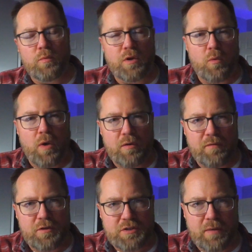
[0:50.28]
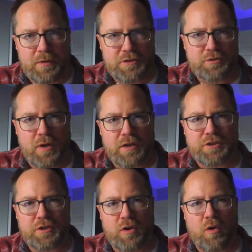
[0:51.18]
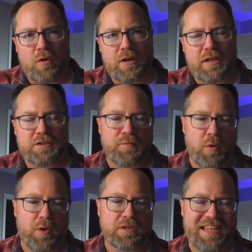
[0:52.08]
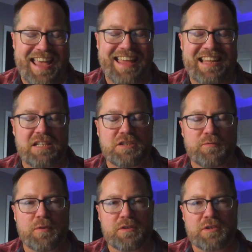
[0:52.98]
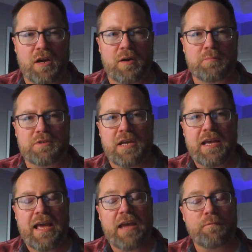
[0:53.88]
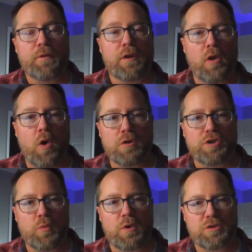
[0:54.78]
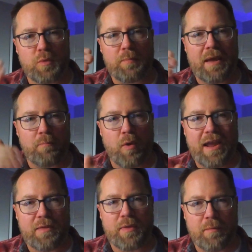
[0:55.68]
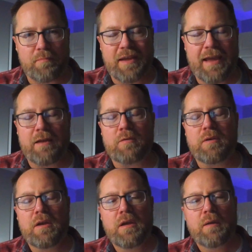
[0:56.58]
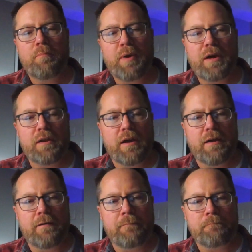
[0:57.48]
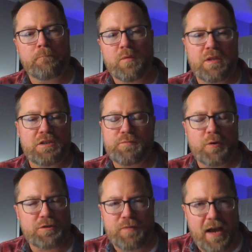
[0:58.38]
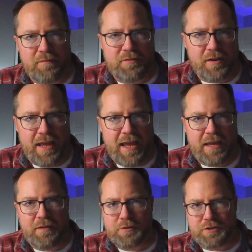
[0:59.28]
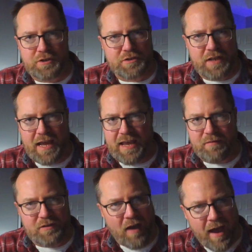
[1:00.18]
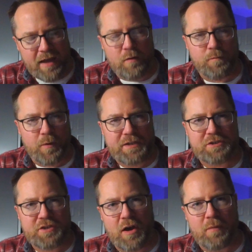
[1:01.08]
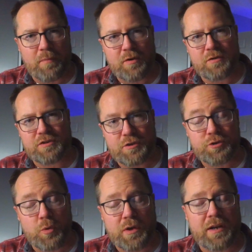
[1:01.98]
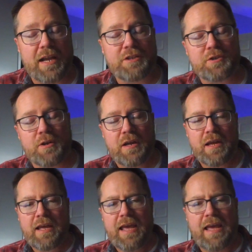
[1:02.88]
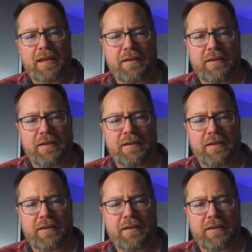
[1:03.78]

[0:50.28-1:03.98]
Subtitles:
I'll give you some instruction on it as far as headings for the Psalms, and for the larger ones, we may break them down. But these first five today, I have a title for each Psalm because they're short in nature, and